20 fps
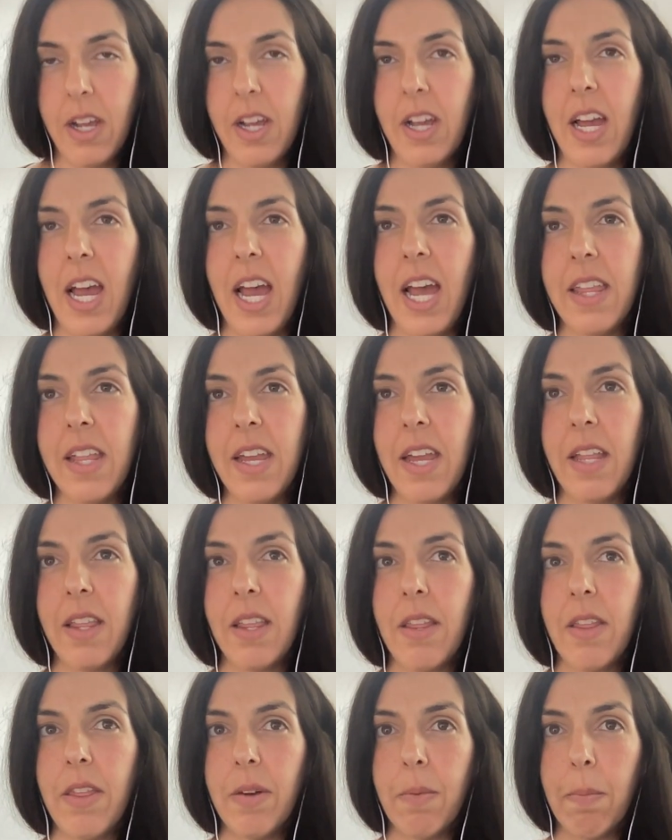and
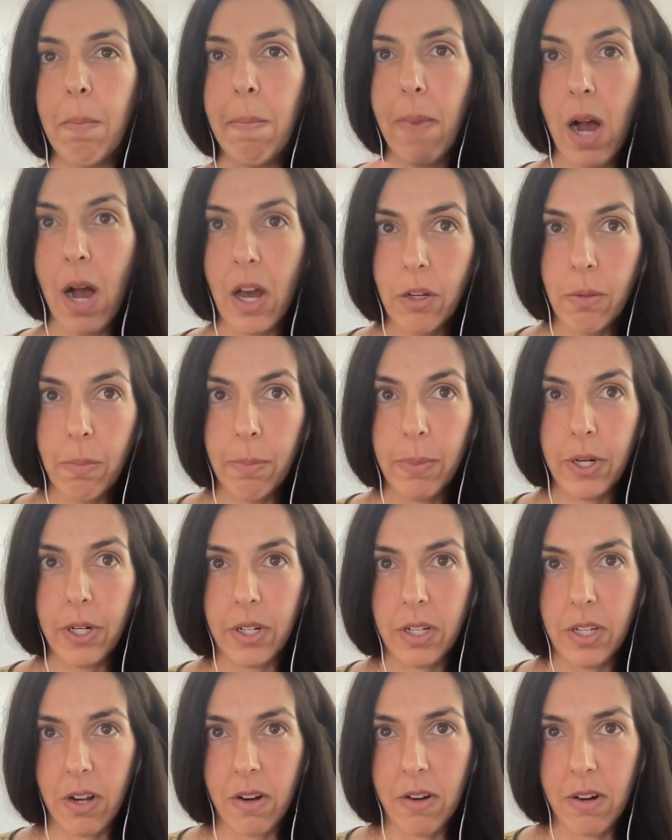then the model
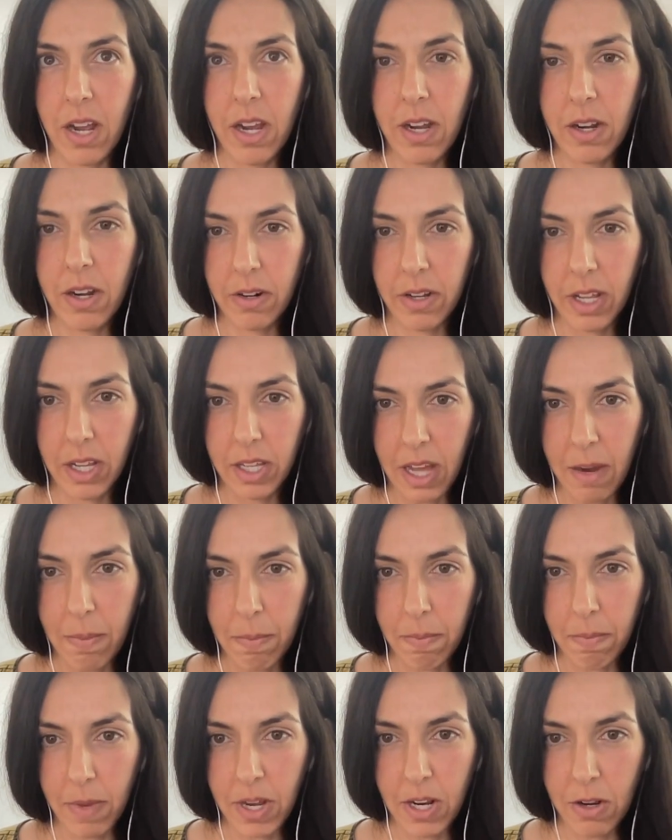persona or like that
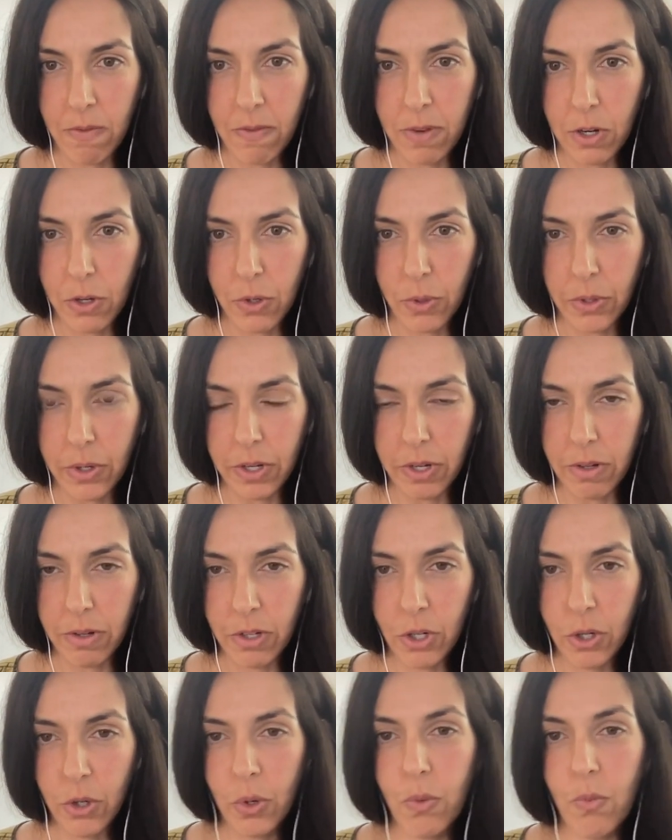individual
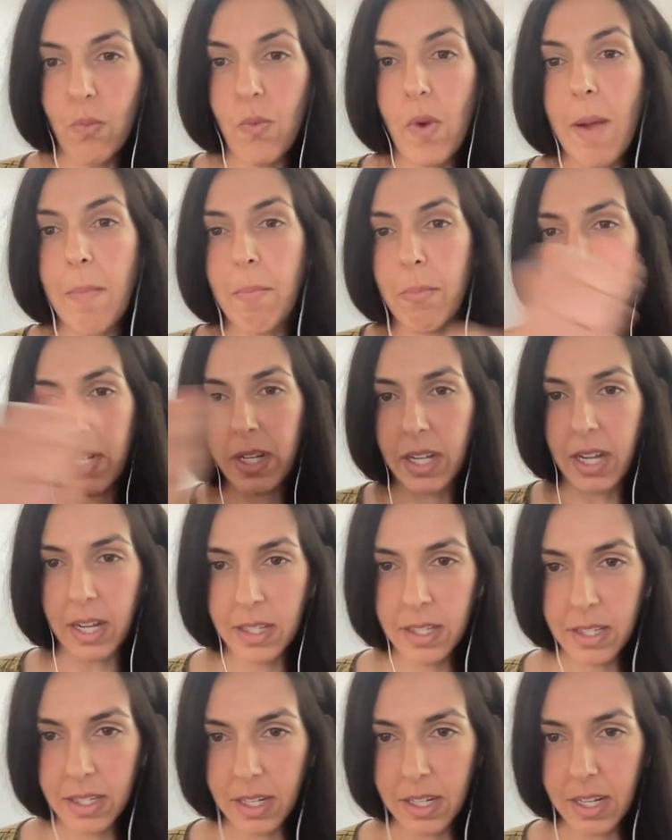user who
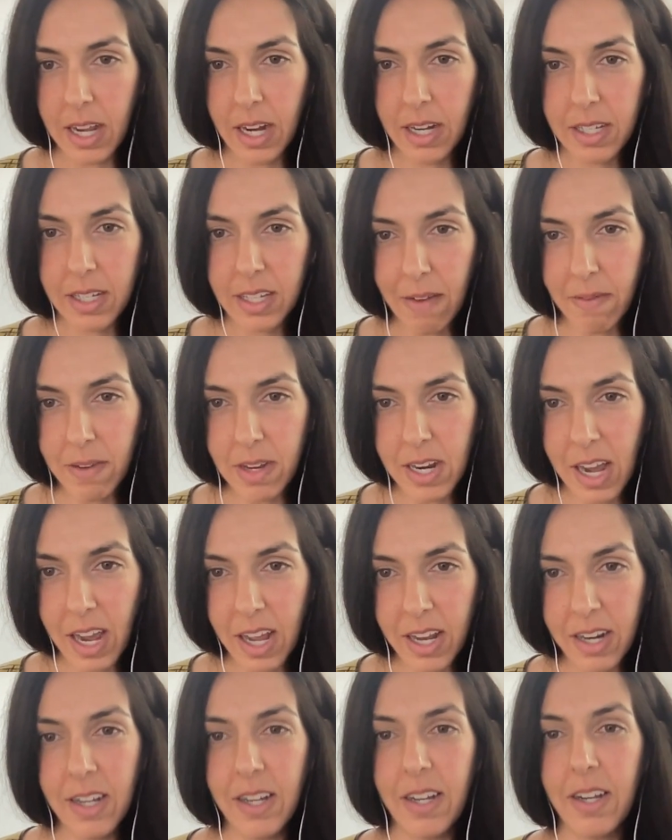represents a tech savvy
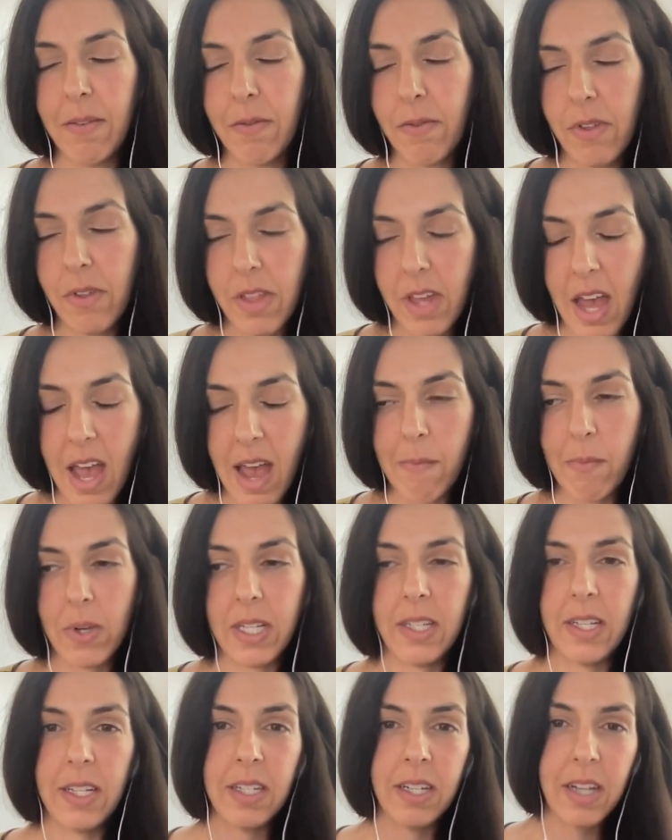dad for them
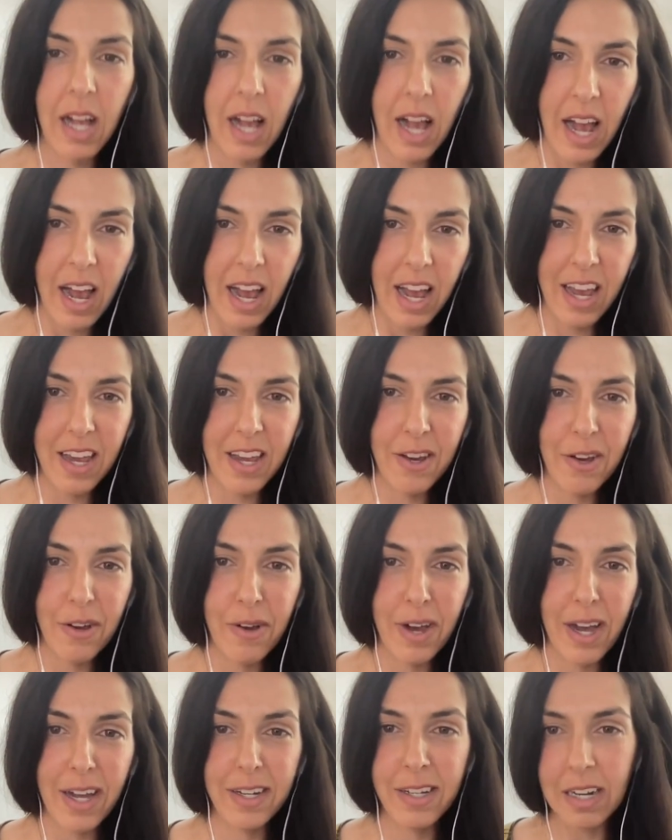was this guy who
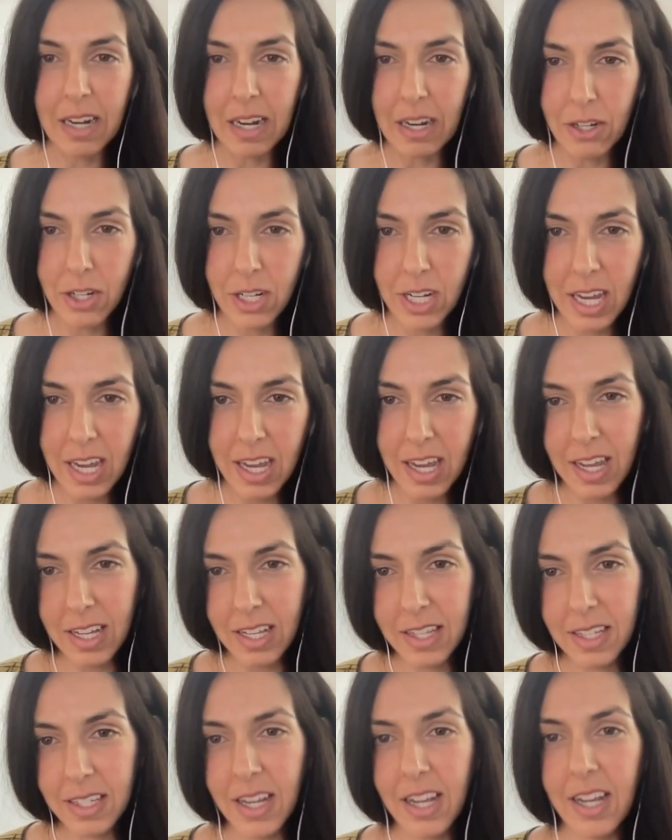had teenage
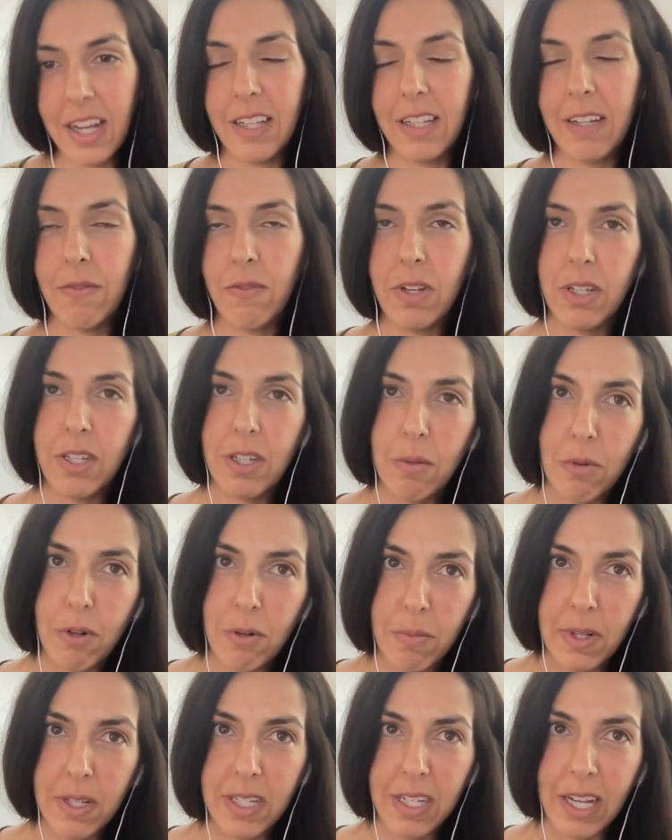kids, lived in
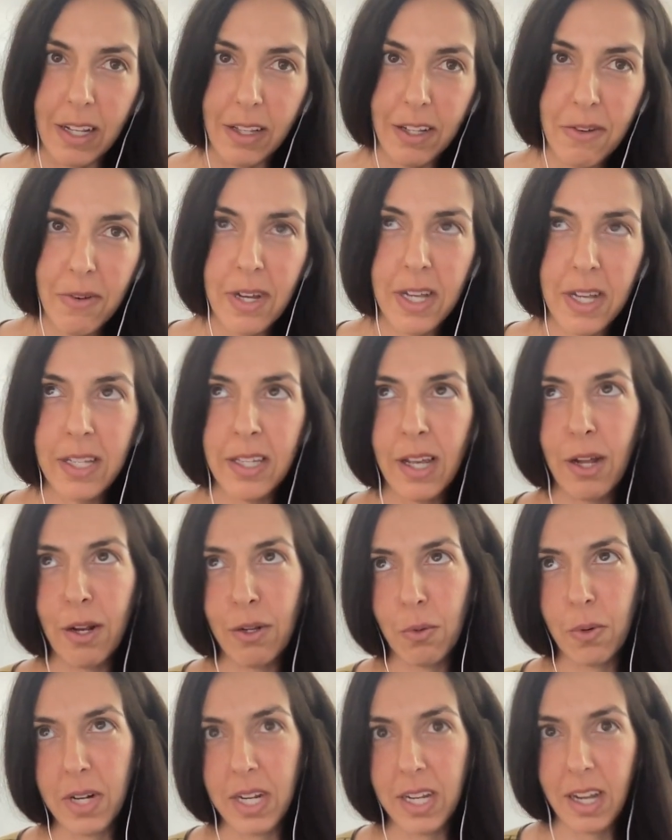suburban St. Louis, had a
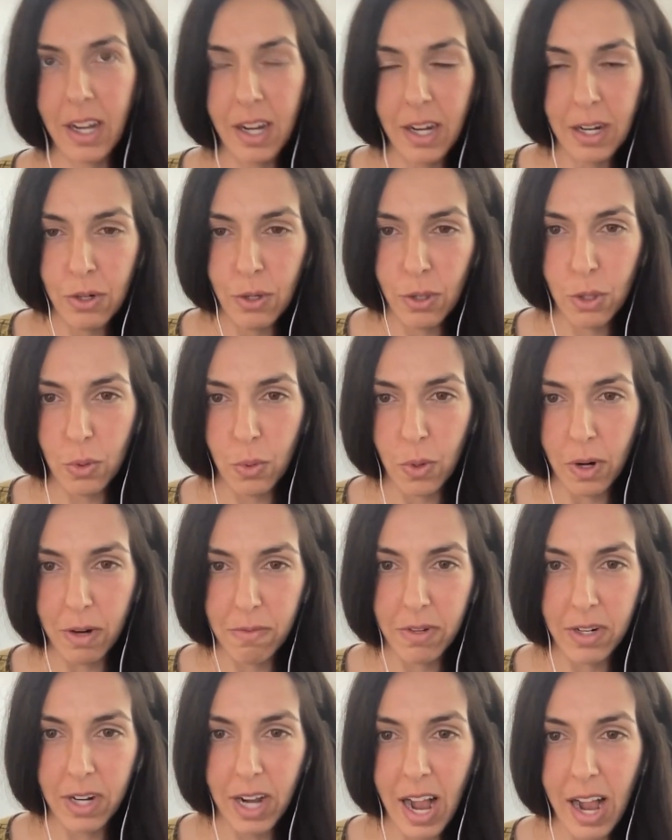2,800 square
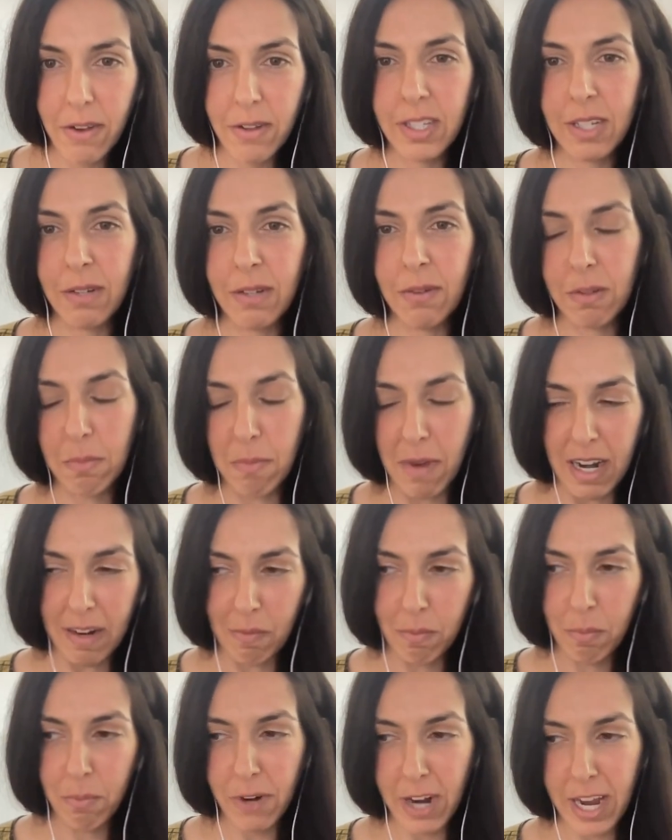foot house that was made
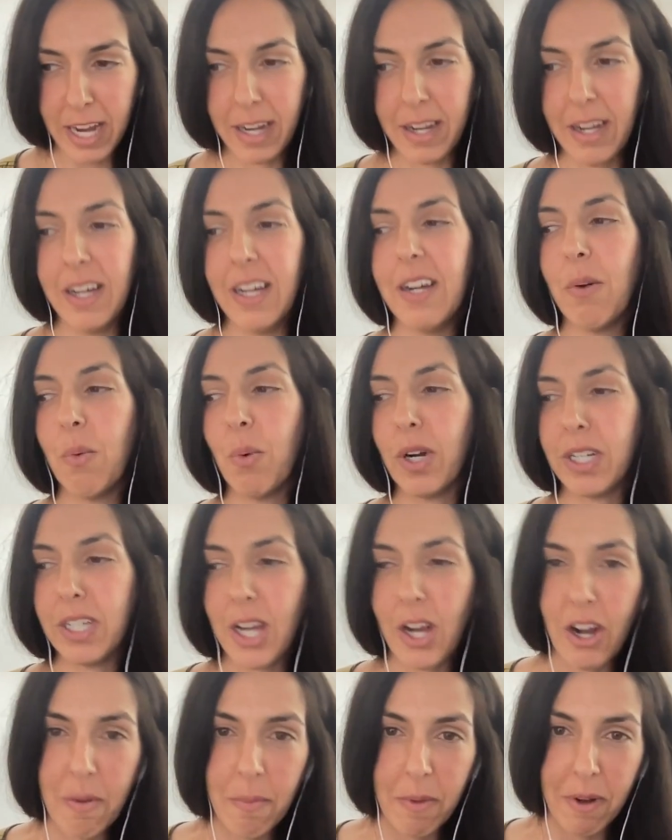of brick, worked
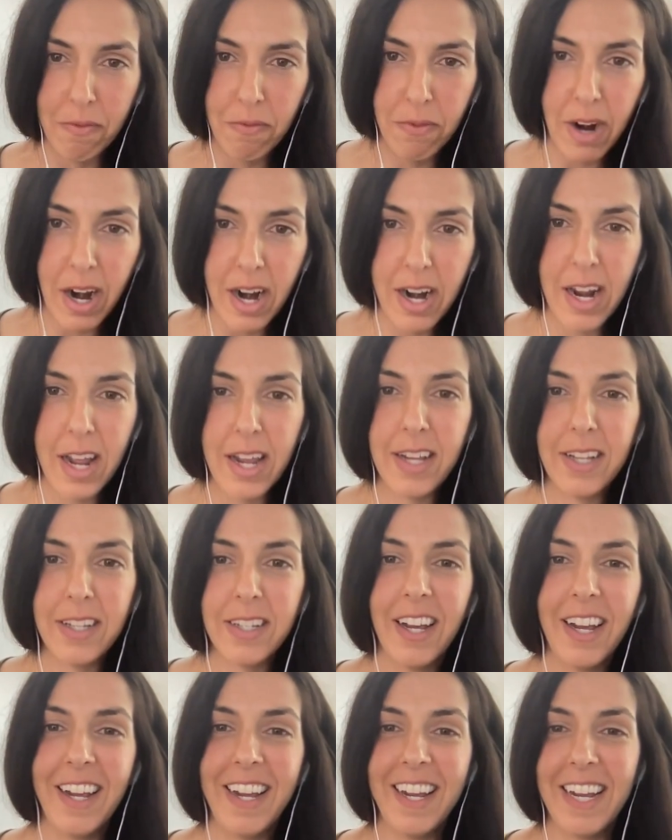at home on Fridays.
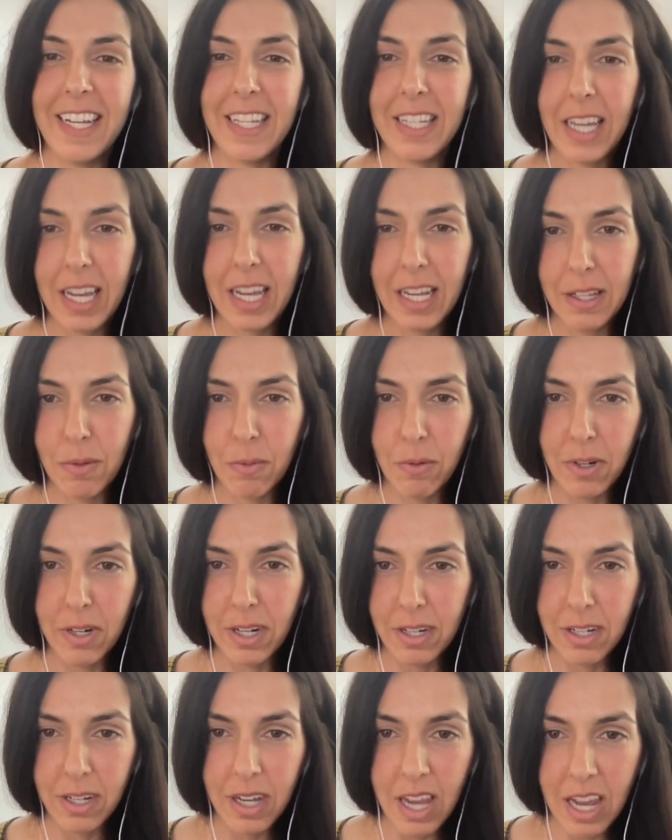His kids were
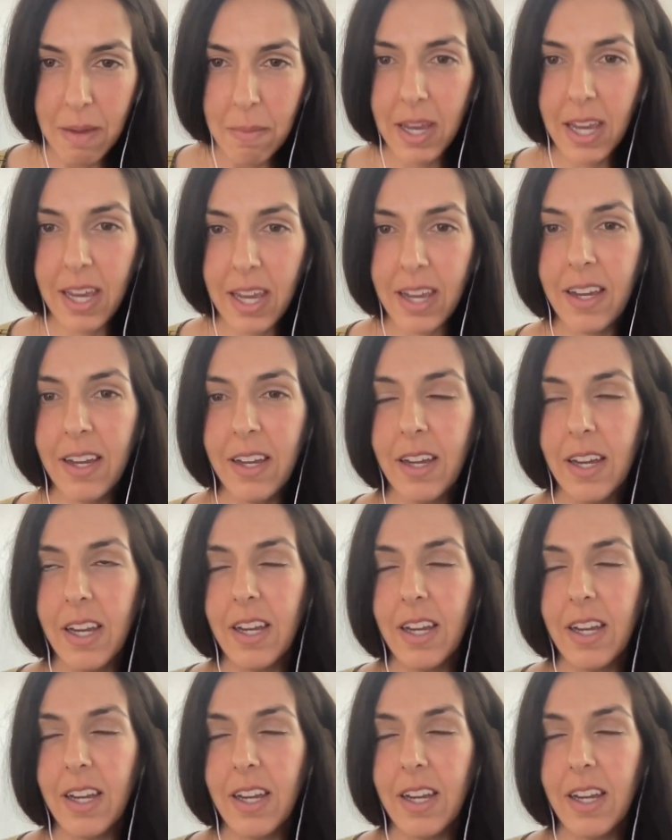into gaming.